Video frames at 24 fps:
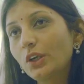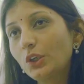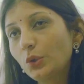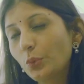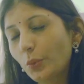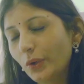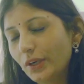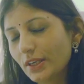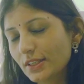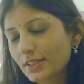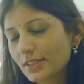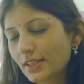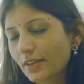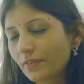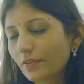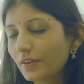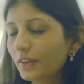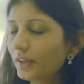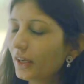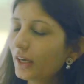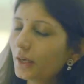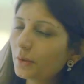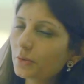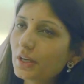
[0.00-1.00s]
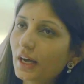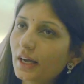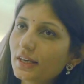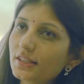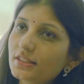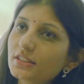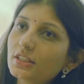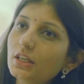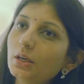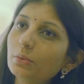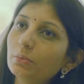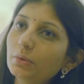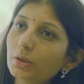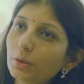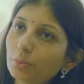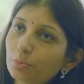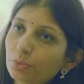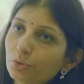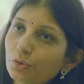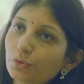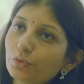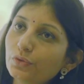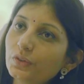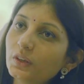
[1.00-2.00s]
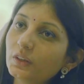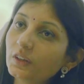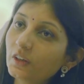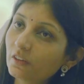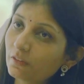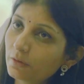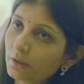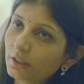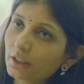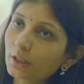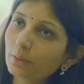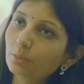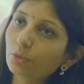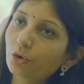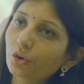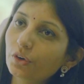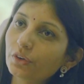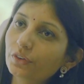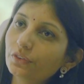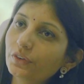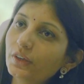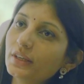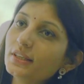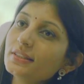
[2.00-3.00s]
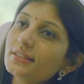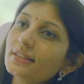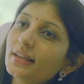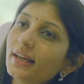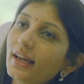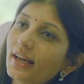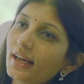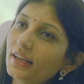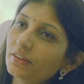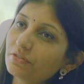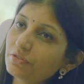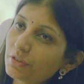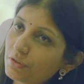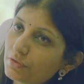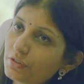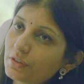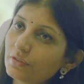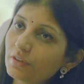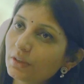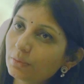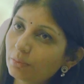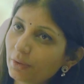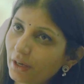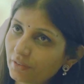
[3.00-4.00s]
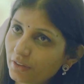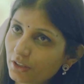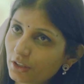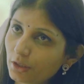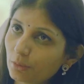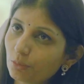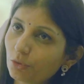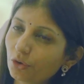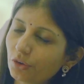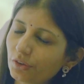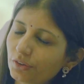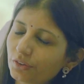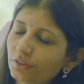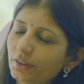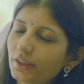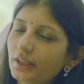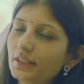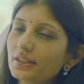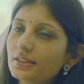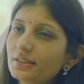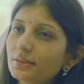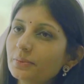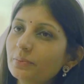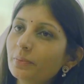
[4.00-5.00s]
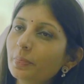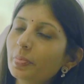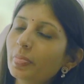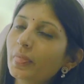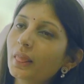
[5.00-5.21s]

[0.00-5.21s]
127 ICMR approved government laboratories and 51 private laboratories.